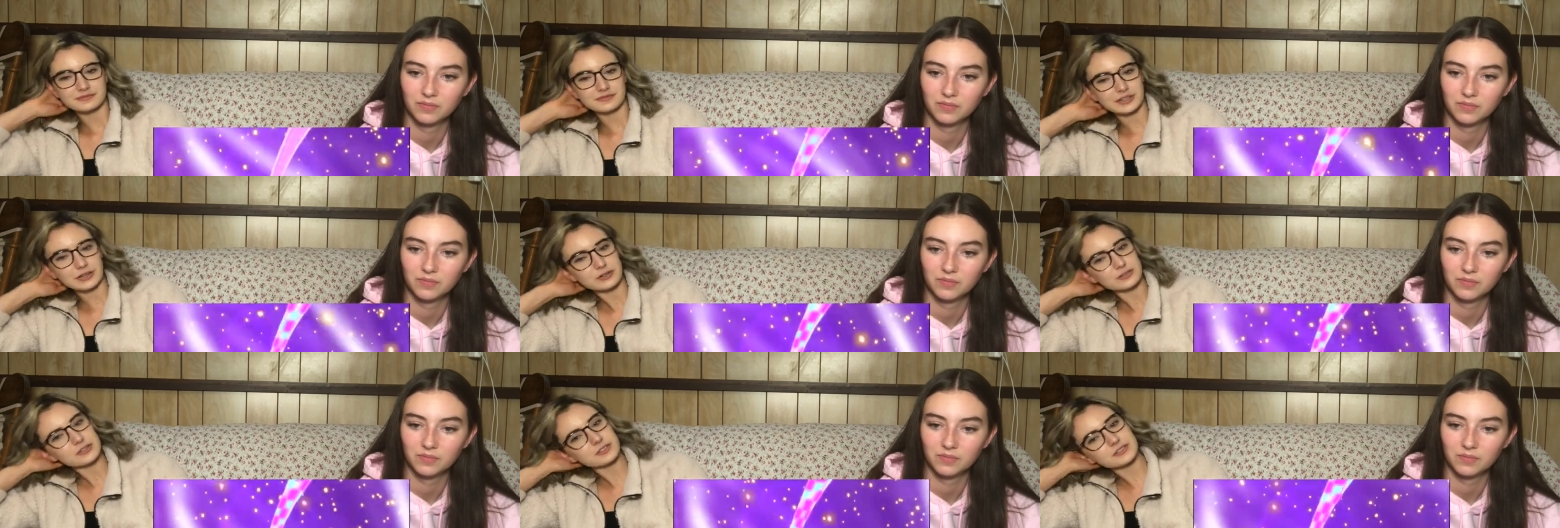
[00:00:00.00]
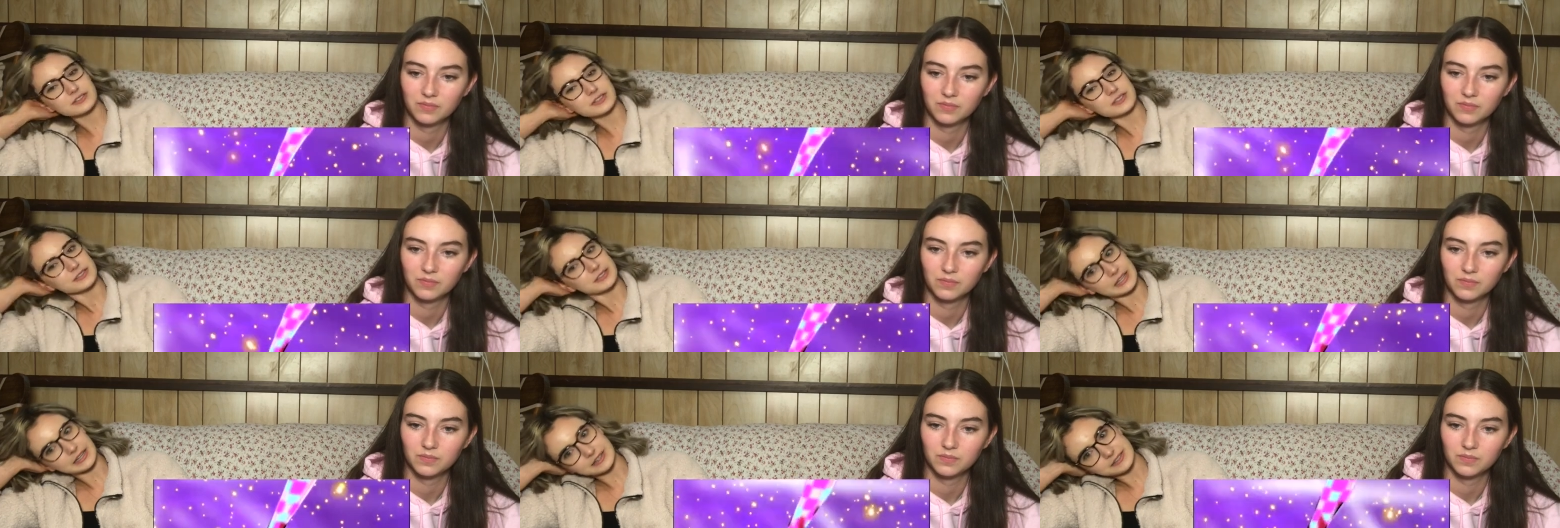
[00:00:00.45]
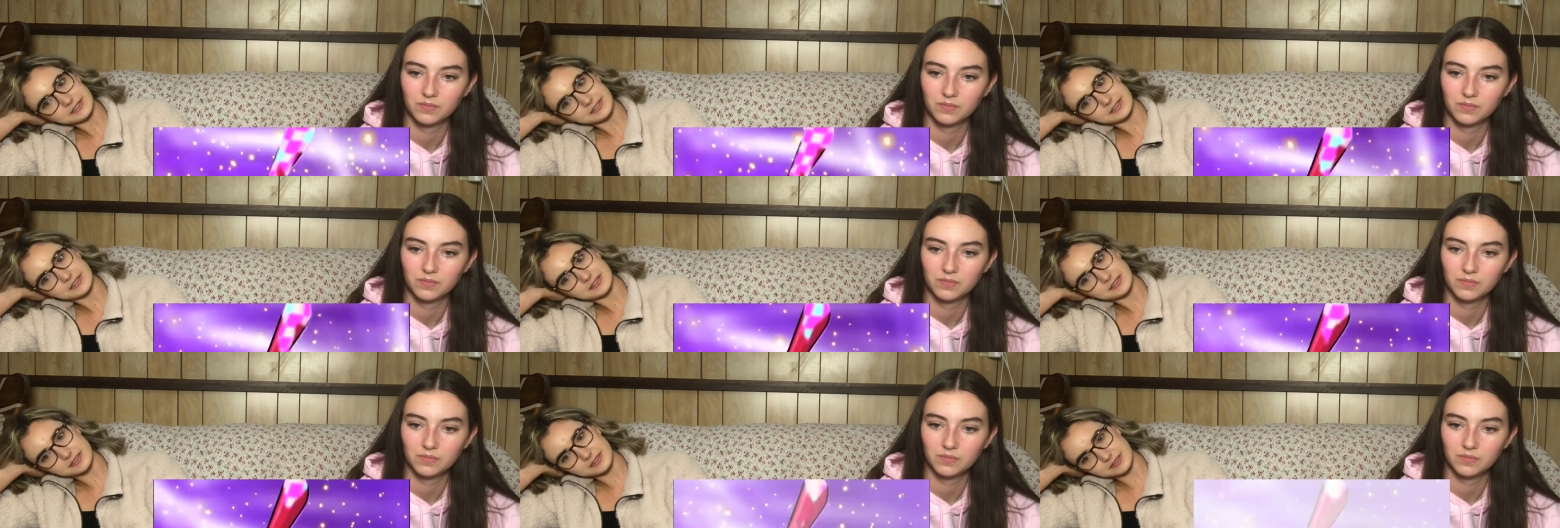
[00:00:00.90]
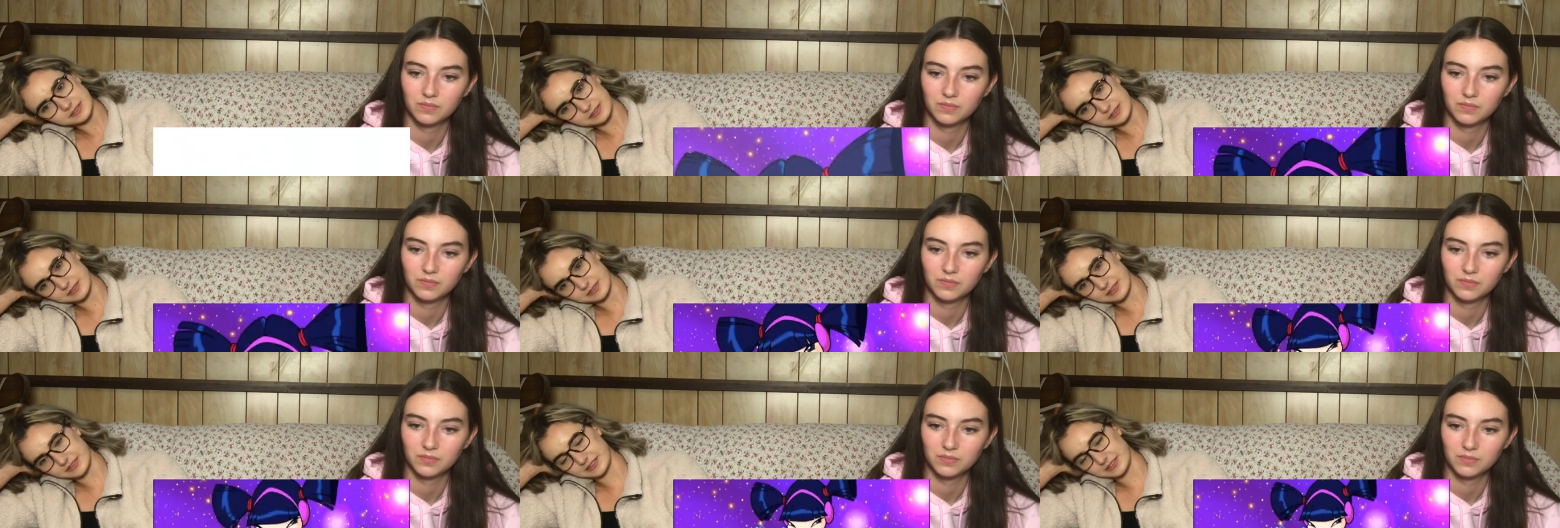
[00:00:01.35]
Speaker 1: hers is like dance
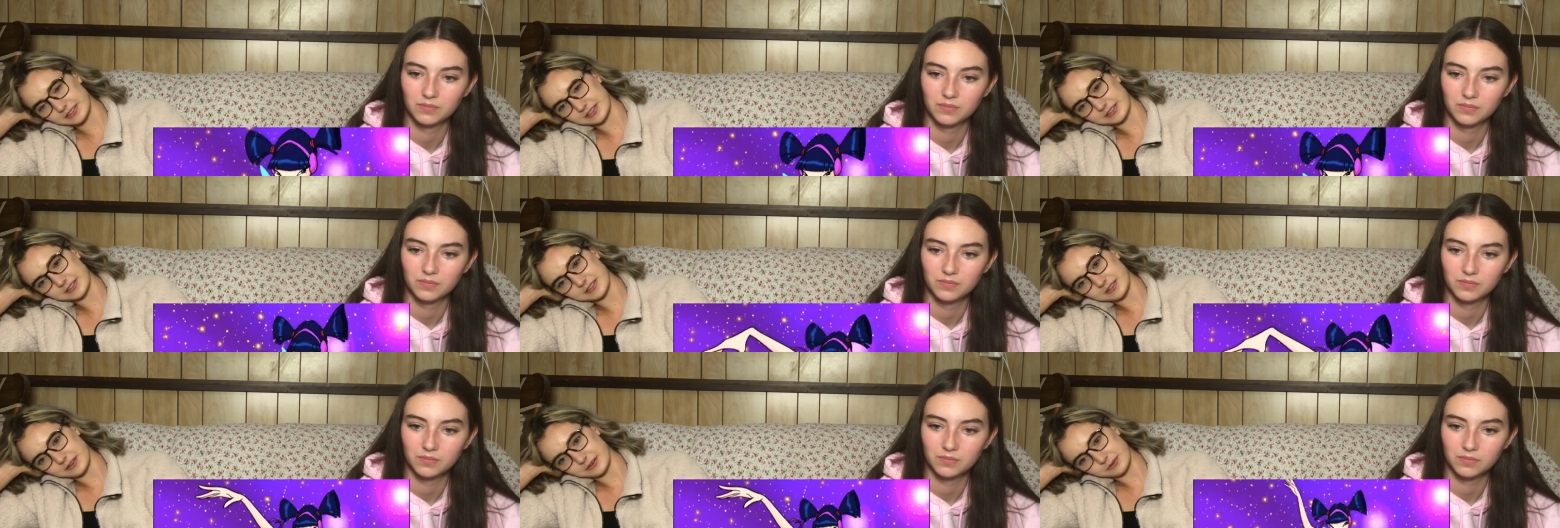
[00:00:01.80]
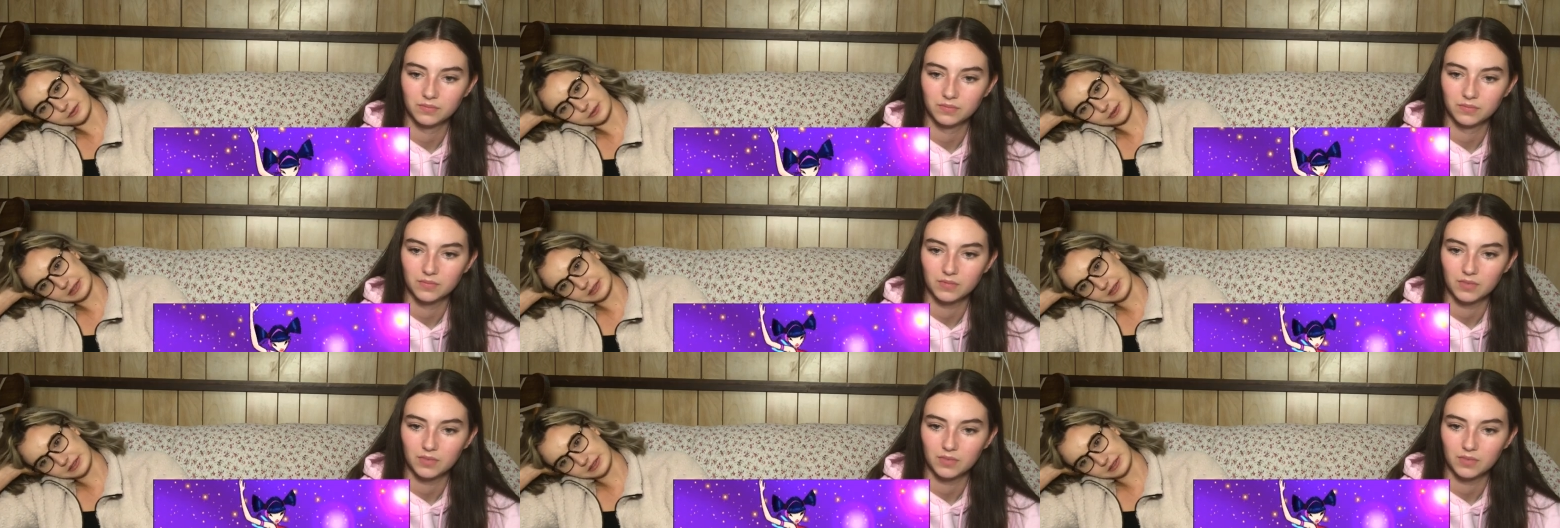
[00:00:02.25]
disco